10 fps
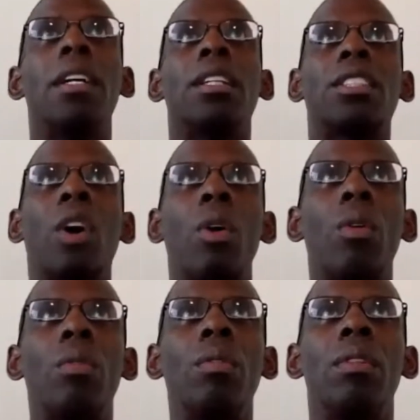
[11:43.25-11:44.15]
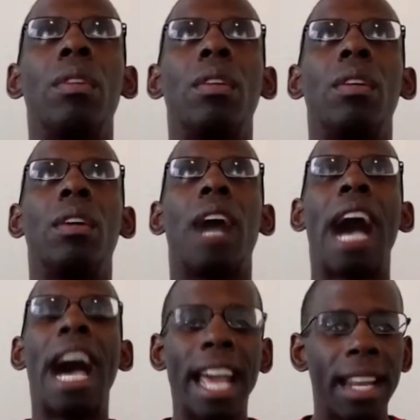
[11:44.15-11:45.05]
So I
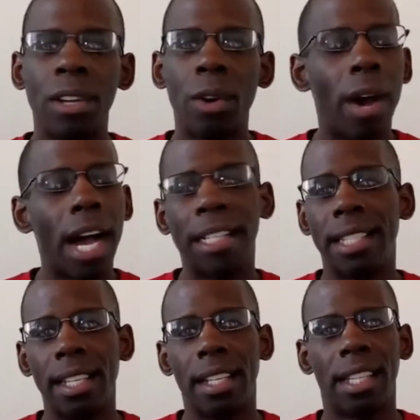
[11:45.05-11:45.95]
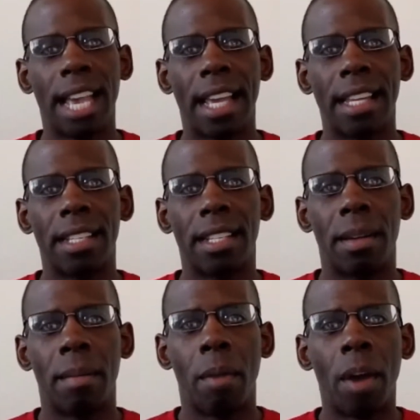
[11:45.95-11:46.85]
had no idea that
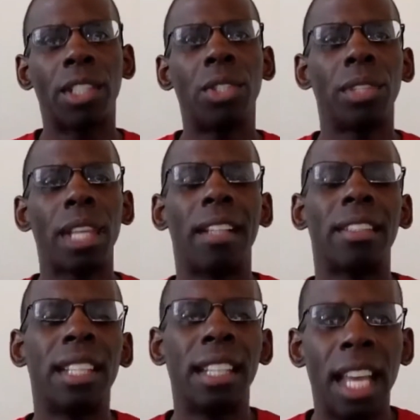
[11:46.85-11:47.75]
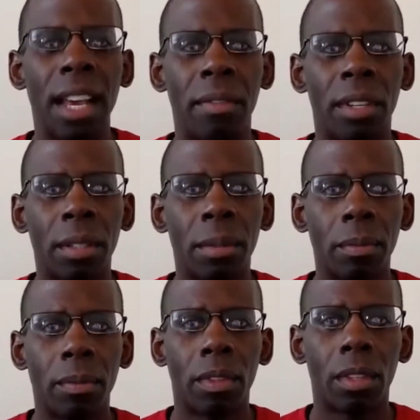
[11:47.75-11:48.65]
March 2011,
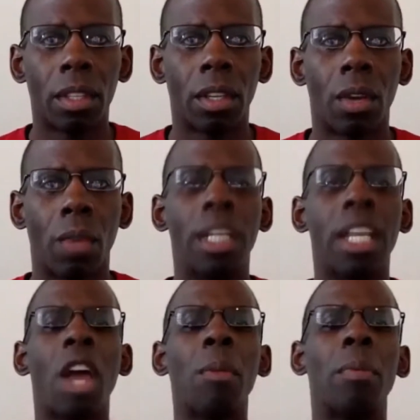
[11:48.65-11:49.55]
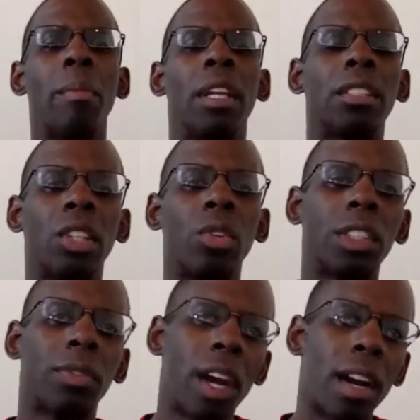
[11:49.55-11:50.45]
when the Honorable Minister
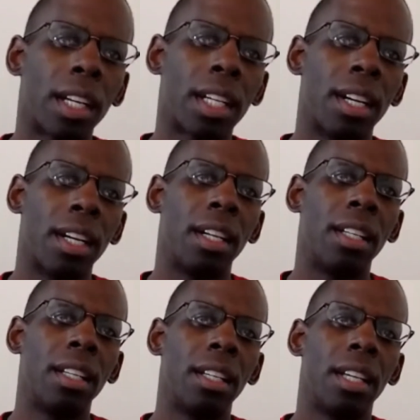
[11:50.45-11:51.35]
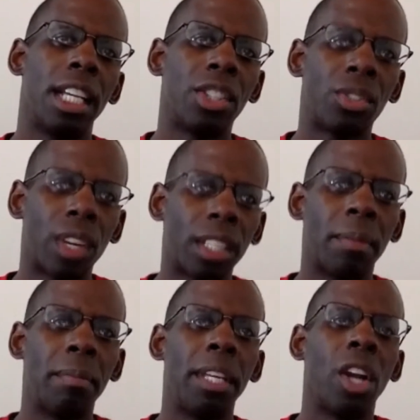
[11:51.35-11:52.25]
Louis Farrakhan
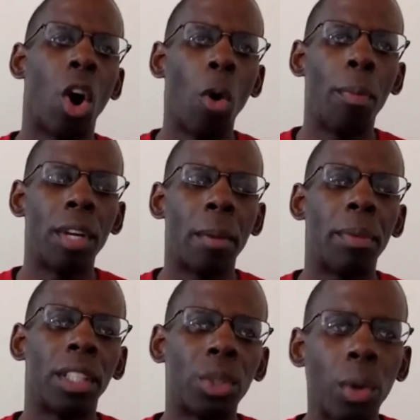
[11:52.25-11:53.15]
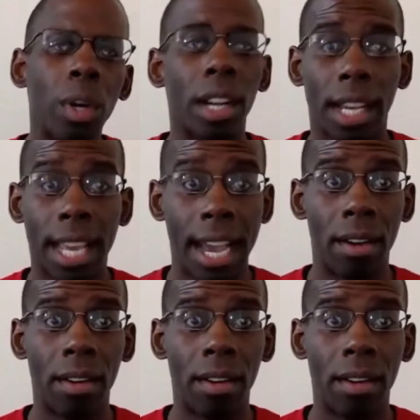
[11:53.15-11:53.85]
instructed me to open up his Twitter account,